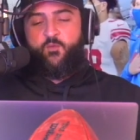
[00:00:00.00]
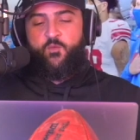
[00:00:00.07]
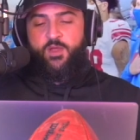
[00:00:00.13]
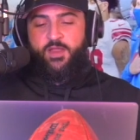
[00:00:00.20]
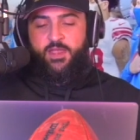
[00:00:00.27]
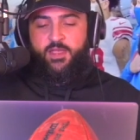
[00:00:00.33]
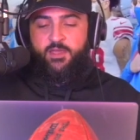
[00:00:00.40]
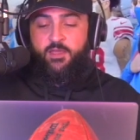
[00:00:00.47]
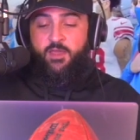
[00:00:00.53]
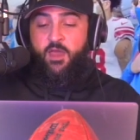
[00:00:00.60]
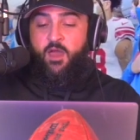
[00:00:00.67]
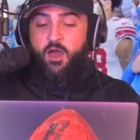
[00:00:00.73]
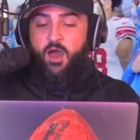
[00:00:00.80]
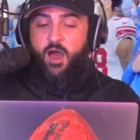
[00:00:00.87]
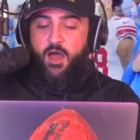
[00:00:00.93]
winning
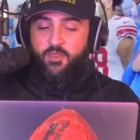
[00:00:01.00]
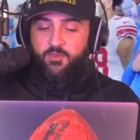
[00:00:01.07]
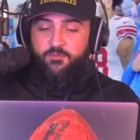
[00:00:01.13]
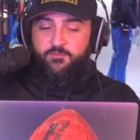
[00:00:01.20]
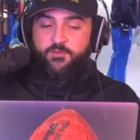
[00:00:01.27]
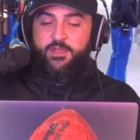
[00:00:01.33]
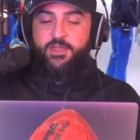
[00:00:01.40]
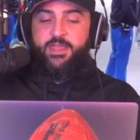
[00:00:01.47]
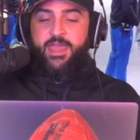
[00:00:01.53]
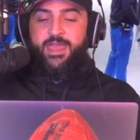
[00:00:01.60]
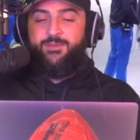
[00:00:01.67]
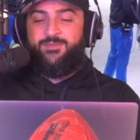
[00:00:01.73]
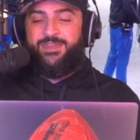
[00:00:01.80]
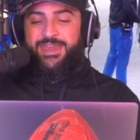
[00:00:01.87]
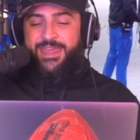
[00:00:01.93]
on the free
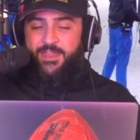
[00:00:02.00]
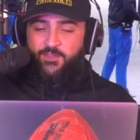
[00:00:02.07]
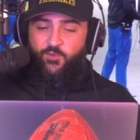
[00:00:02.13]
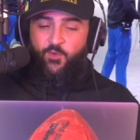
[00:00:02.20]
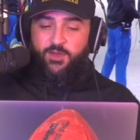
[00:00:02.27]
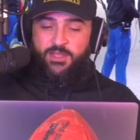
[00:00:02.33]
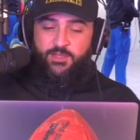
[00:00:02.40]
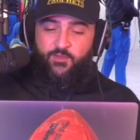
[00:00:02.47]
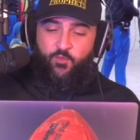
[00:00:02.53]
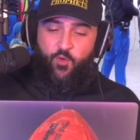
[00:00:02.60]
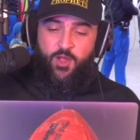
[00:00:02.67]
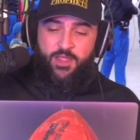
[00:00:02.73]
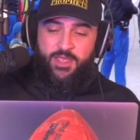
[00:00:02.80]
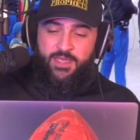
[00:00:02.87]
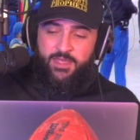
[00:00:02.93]
games in
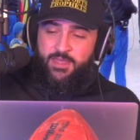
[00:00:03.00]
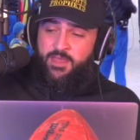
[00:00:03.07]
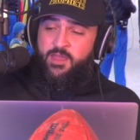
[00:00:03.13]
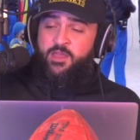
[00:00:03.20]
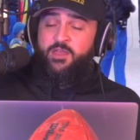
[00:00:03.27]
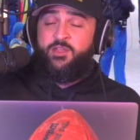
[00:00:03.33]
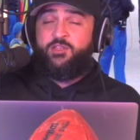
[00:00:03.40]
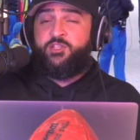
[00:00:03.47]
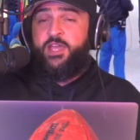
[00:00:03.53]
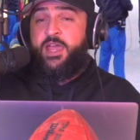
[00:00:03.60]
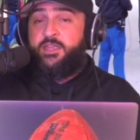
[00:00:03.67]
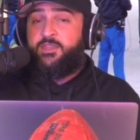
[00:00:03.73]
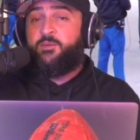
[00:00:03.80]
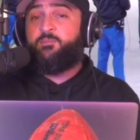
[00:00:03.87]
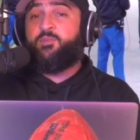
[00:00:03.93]
2020.
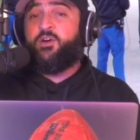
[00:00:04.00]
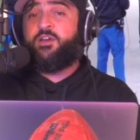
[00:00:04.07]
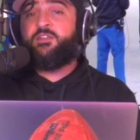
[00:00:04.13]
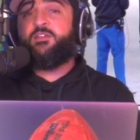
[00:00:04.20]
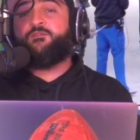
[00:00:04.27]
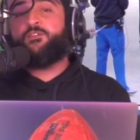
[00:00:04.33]
Check the books if you